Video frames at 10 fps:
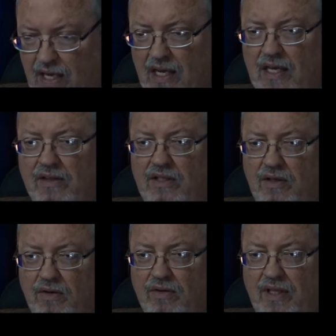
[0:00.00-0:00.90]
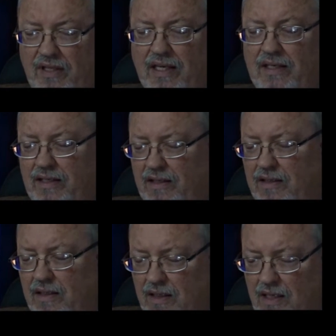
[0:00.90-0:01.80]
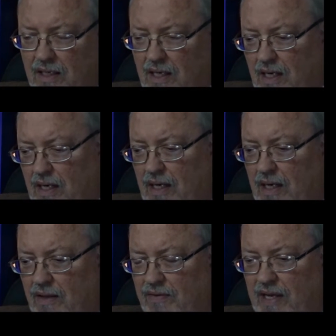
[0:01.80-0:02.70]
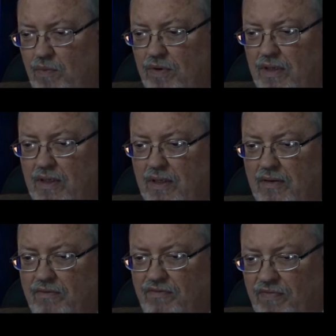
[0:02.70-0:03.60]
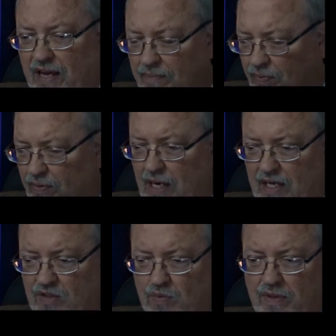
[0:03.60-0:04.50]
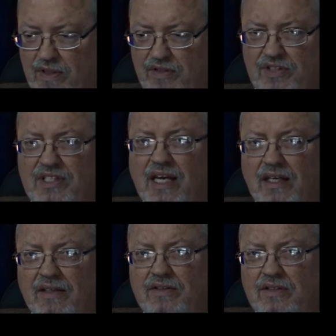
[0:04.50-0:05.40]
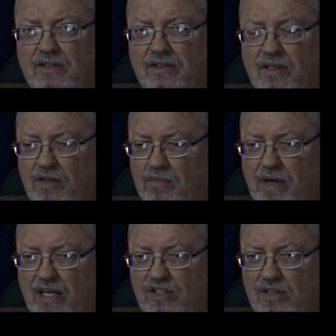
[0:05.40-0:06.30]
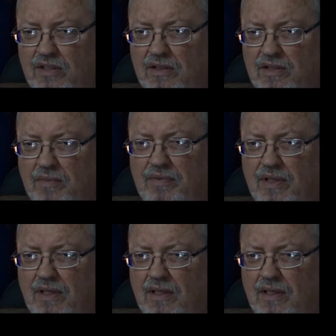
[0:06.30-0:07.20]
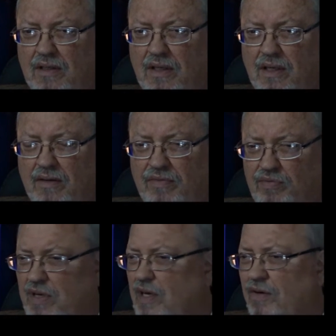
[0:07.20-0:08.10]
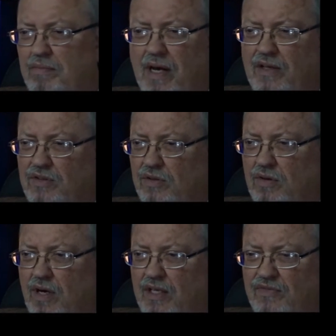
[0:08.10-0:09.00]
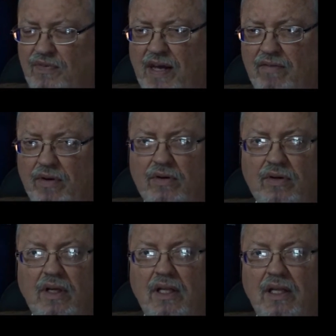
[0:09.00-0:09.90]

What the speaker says: they hit the Earth, and they did, they would vaporize within seconds. You imagine something 300 miles across, 500